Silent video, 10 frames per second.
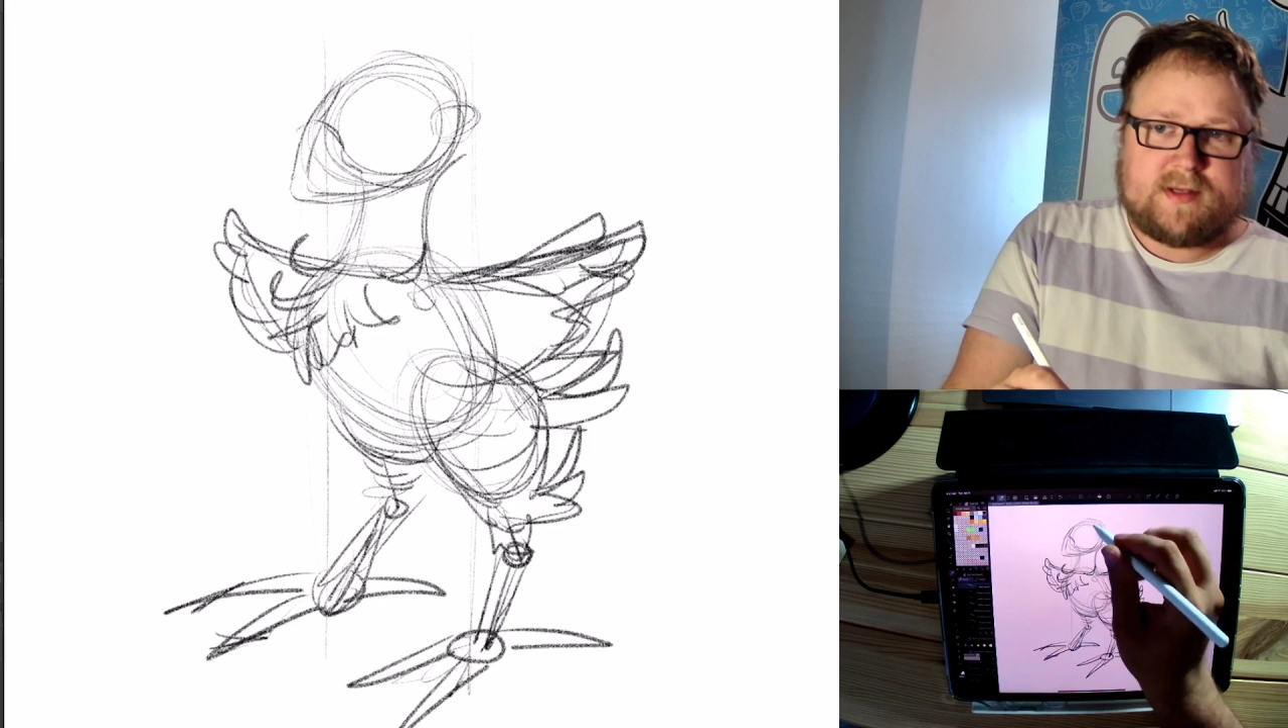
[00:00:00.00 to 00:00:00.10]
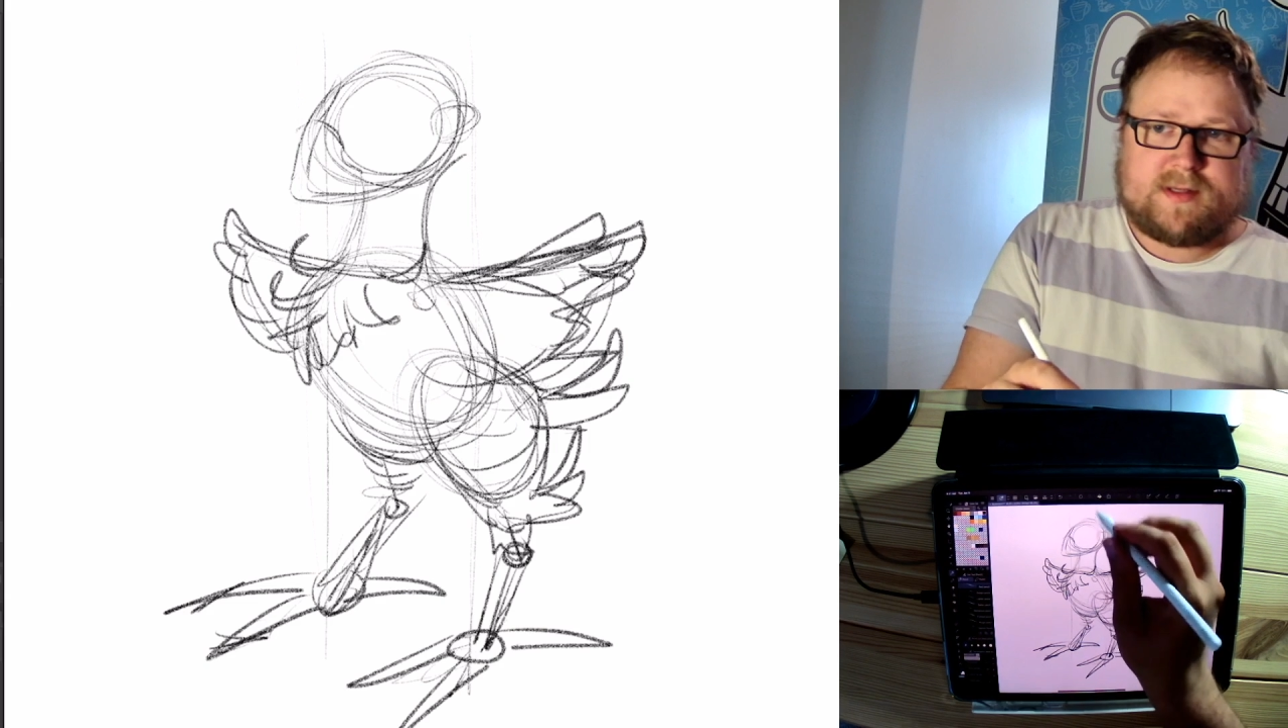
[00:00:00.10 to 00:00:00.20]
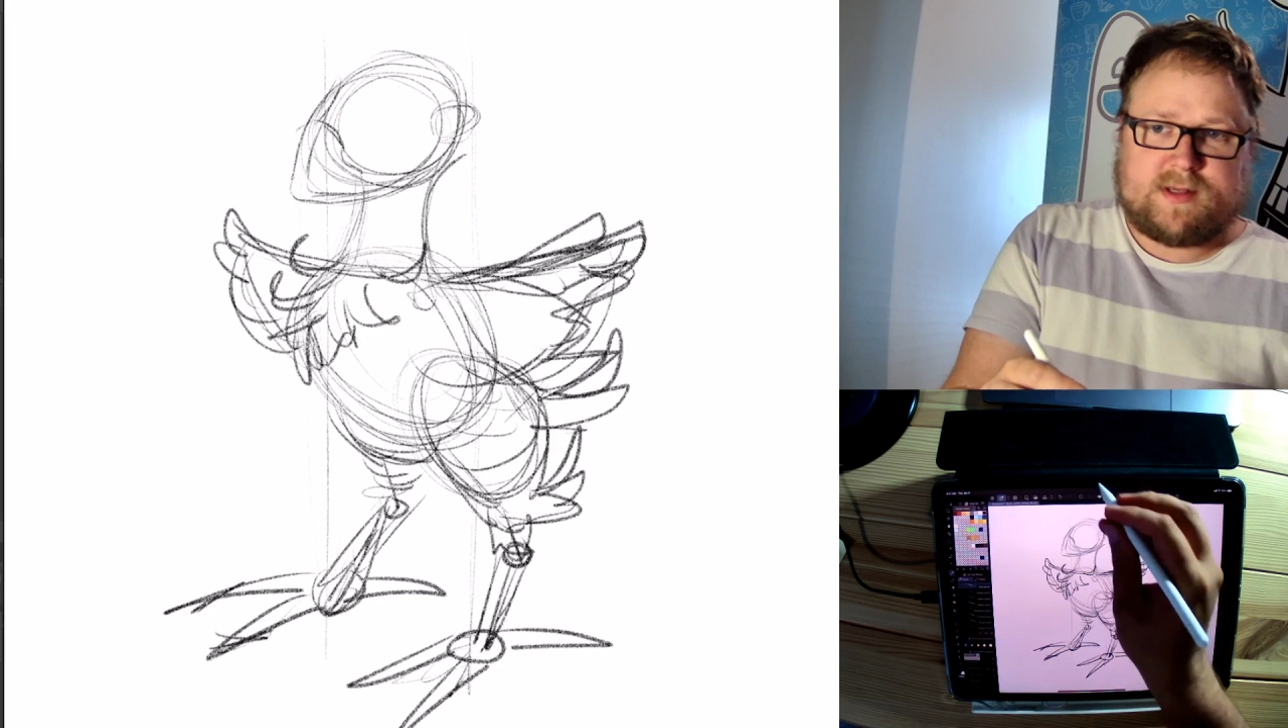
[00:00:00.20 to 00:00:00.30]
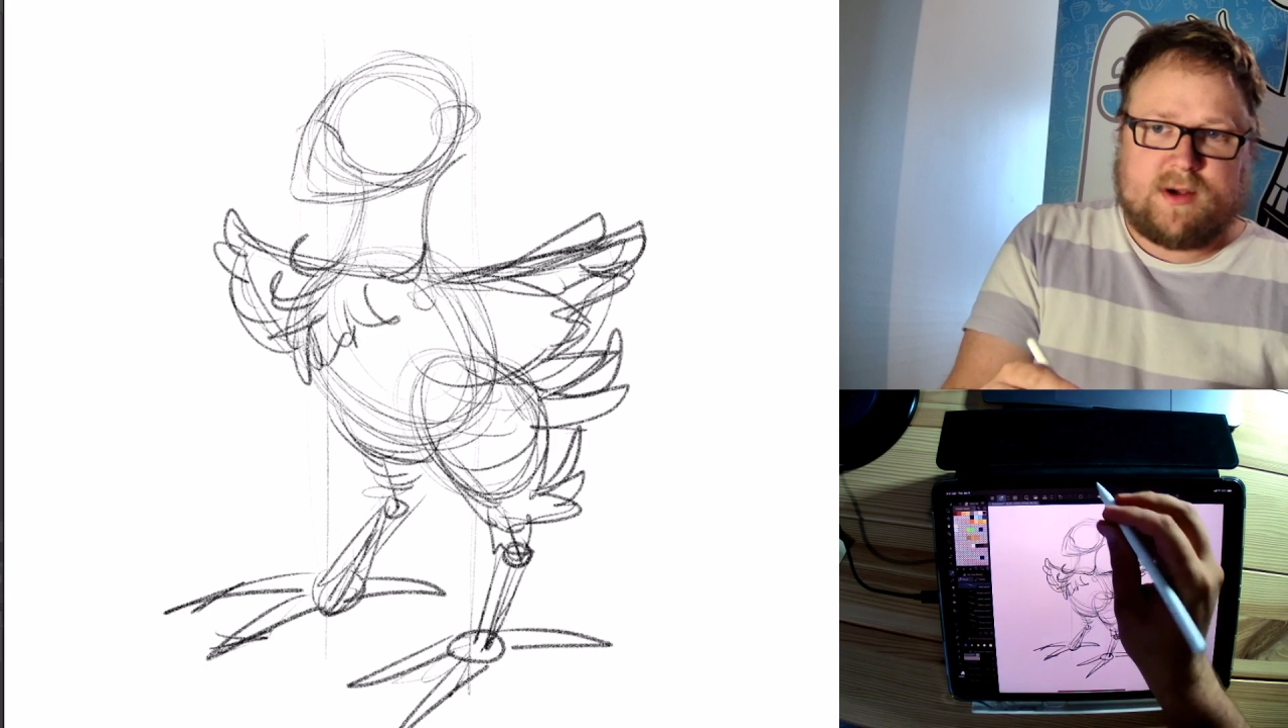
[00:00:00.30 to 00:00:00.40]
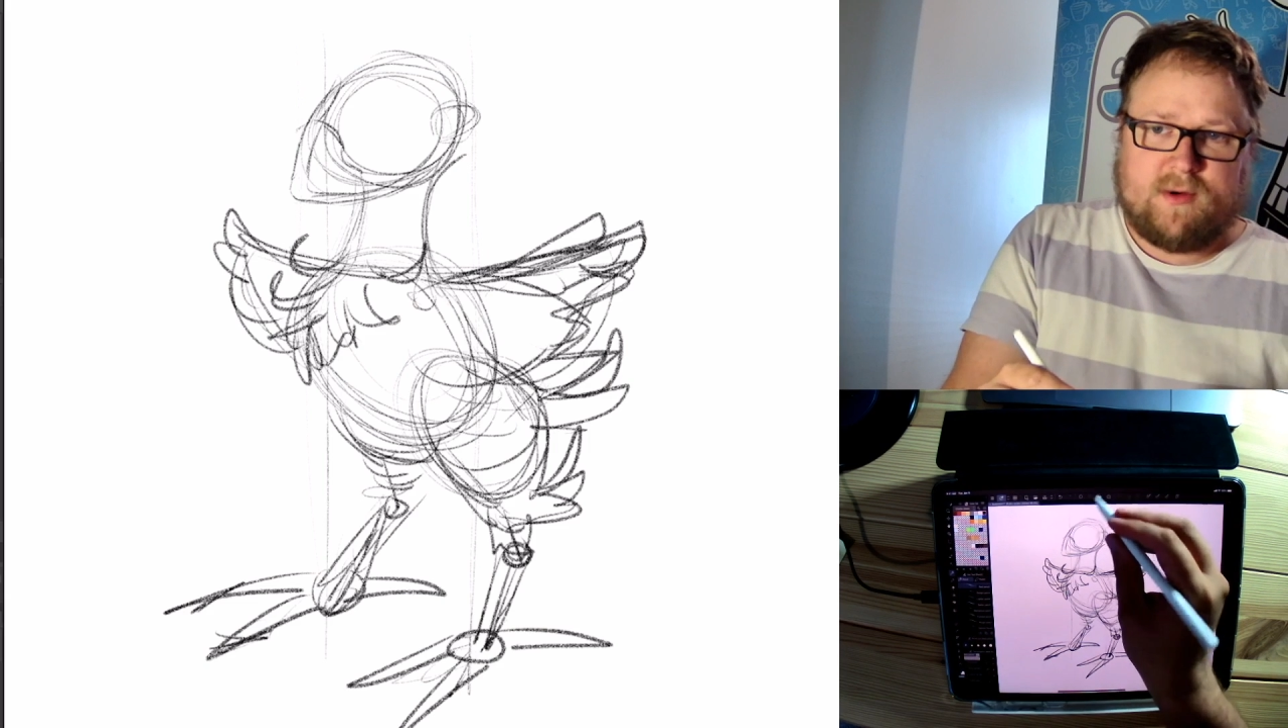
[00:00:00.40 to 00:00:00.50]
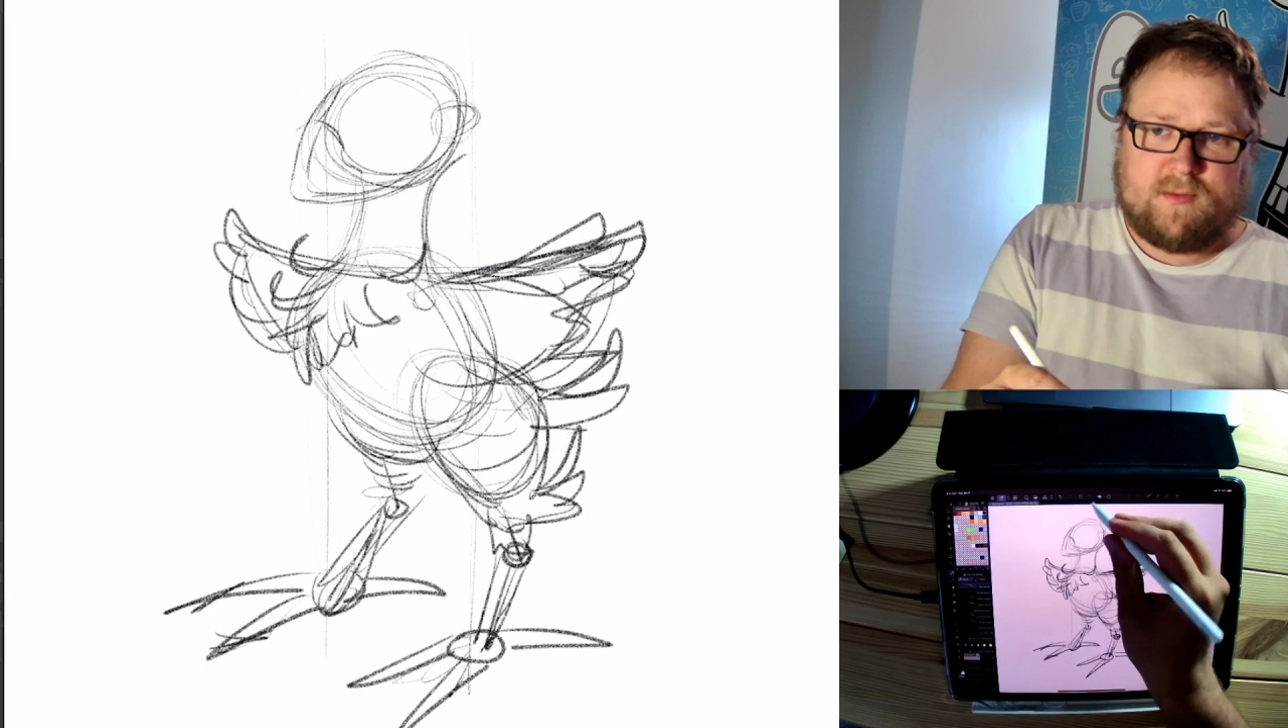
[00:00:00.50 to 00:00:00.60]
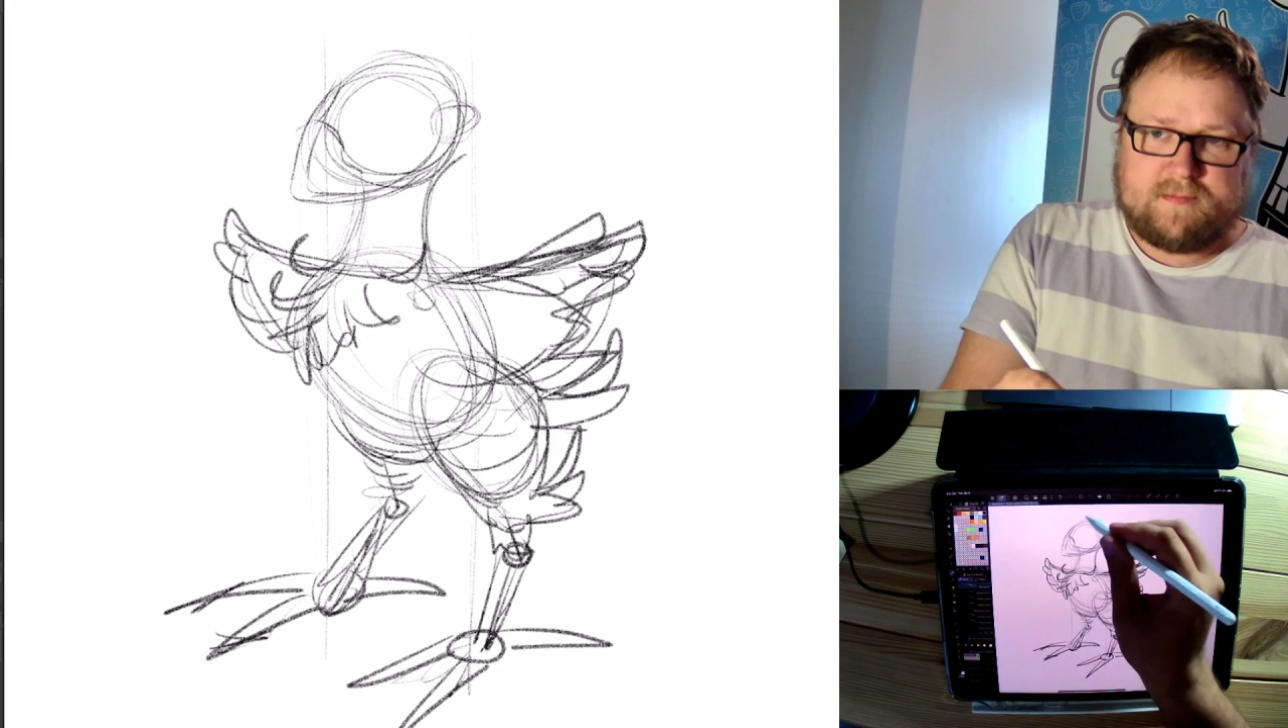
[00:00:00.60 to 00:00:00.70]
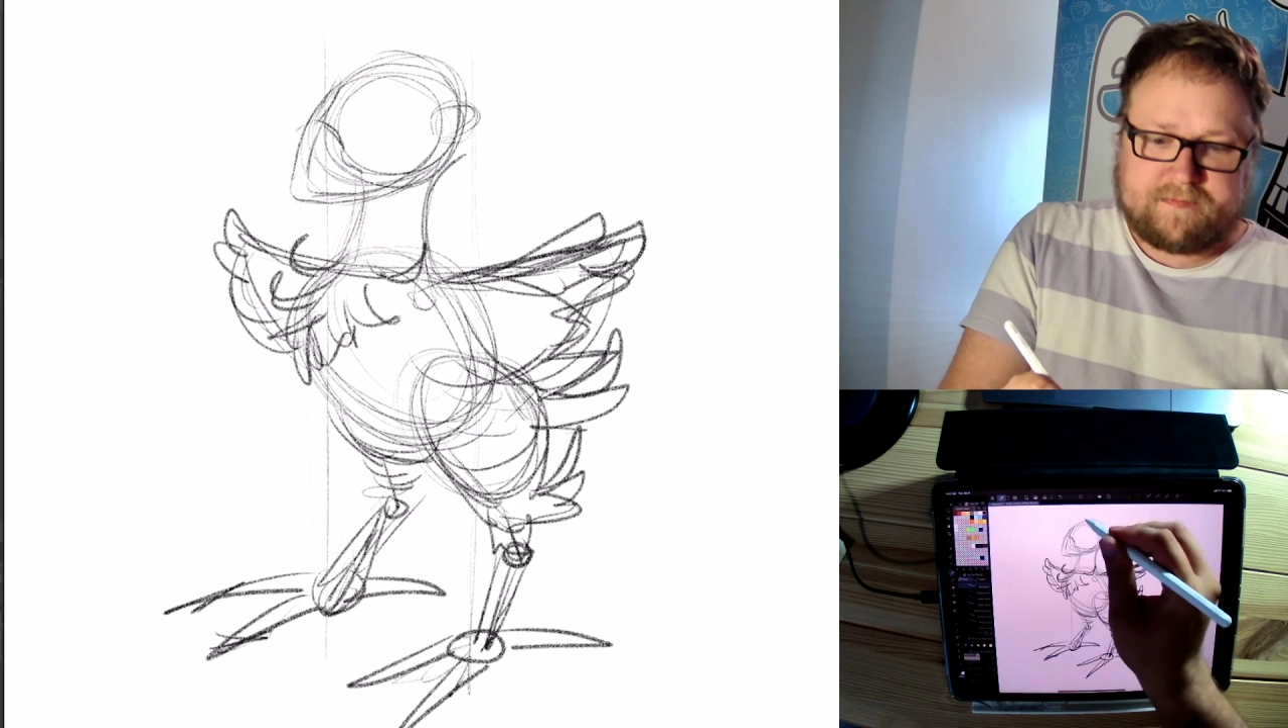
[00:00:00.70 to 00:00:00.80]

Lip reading: So,